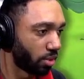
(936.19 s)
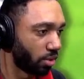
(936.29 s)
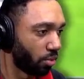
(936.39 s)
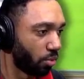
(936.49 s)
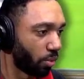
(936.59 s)

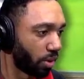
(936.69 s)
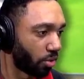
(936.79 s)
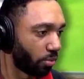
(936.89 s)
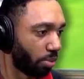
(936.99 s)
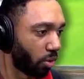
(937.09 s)
little
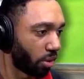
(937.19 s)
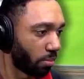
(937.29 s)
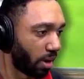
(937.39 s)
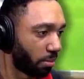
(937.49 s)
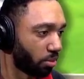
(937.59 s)
weird
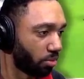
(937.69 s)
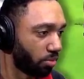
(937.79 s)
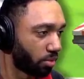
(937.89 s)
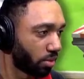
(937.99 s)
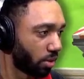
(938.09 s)
Pokemon move.